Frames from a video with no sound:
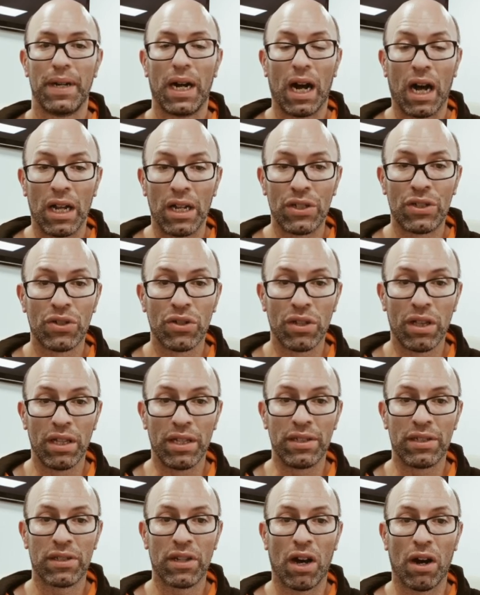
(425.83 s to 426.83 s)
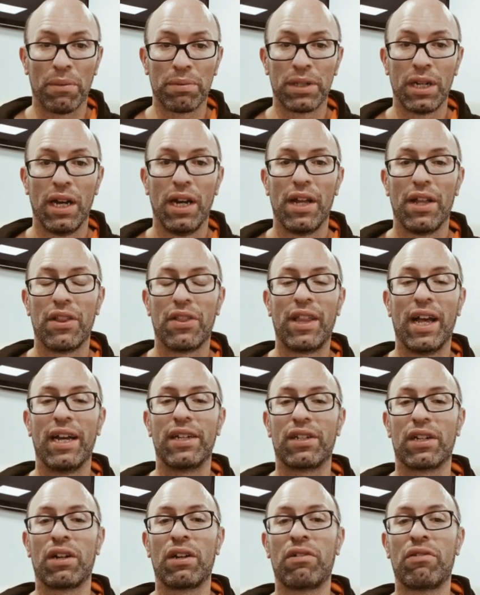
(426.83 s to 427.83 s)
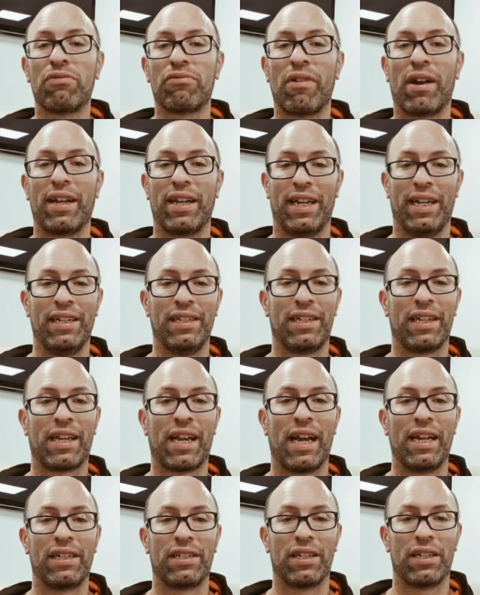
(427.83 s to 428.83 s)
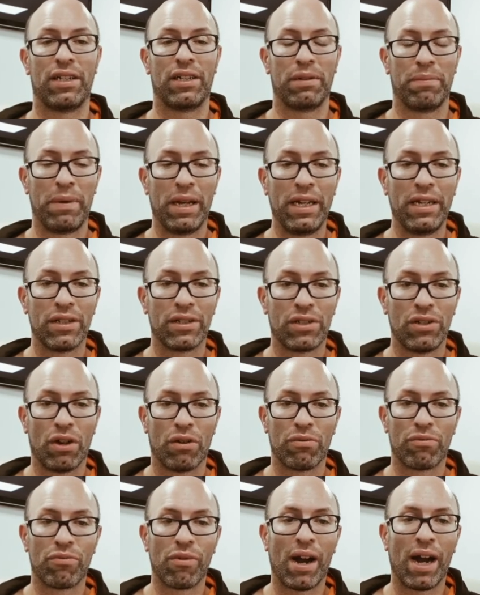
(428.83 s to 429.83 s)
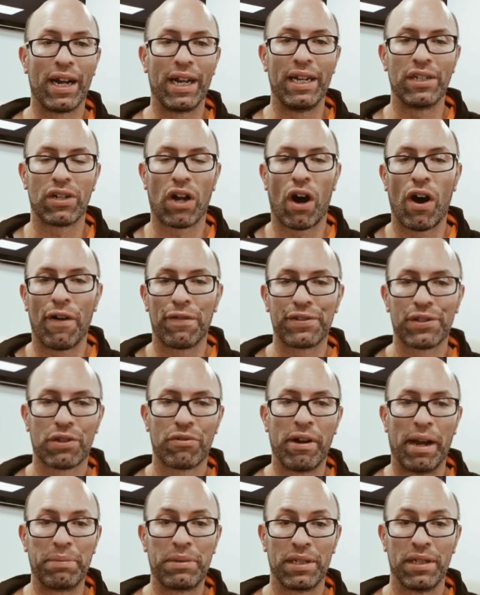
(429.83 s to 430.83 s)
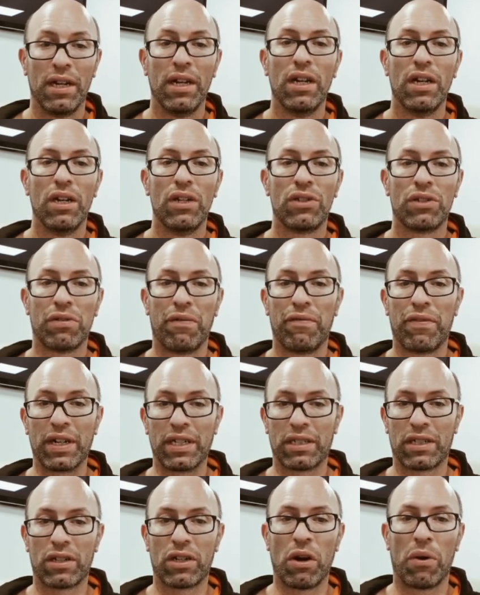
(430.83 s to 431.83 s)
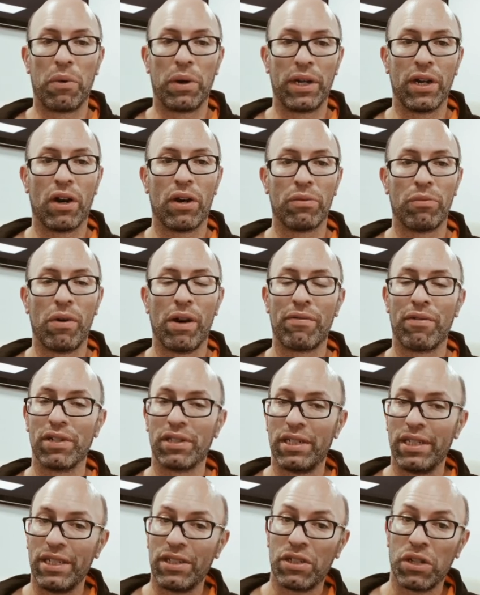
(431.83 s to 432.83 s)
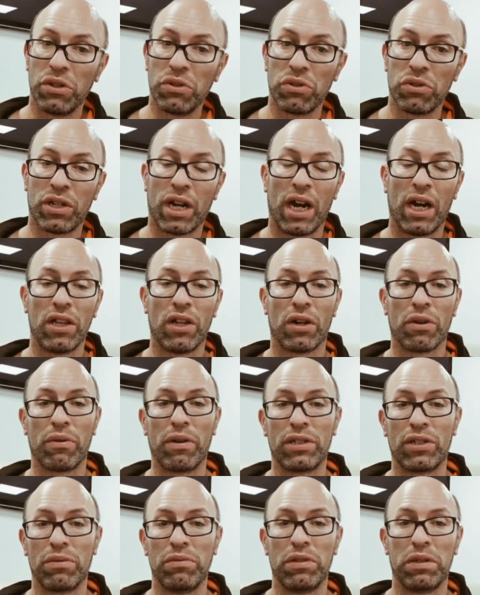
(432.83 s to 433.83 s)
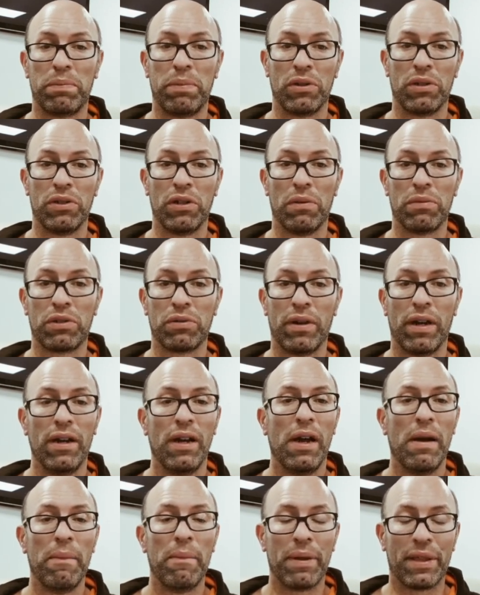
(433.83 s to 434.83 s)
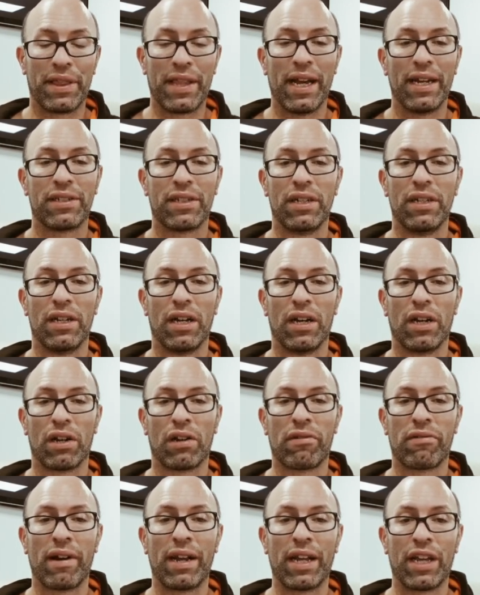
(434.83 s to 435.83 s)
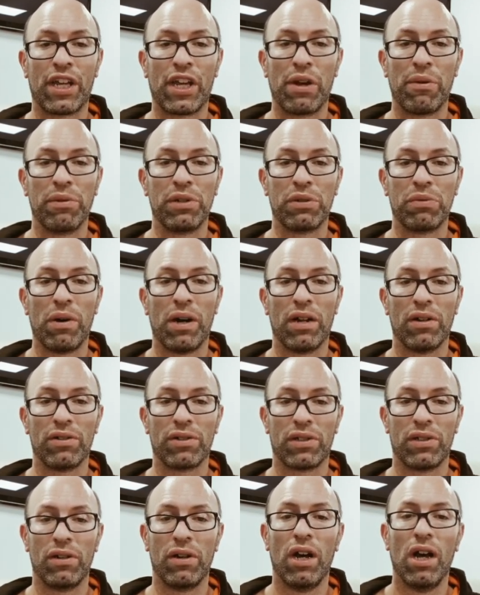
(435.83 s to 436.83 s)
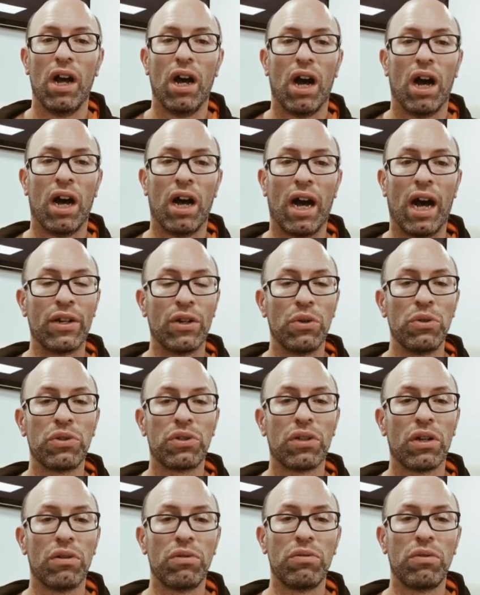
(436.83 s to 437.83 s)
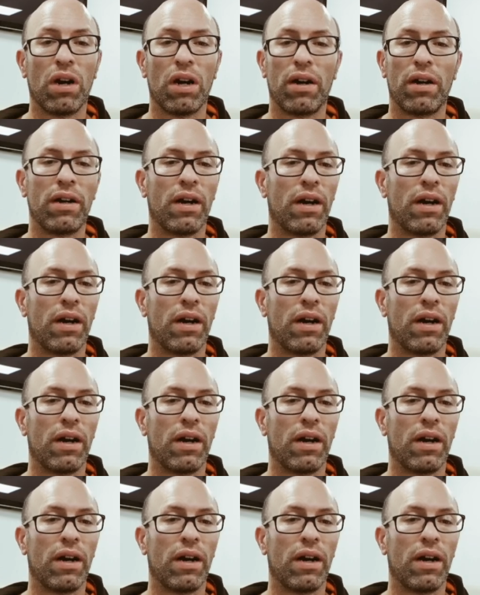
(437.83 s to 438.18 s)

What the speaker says: and suddenly stops, there's a great indicator. The demeanor's not right. It's off script. Something's going on, whether it's an internal dialogue where someone's building up to it. But there's a great cue as well. So, and also,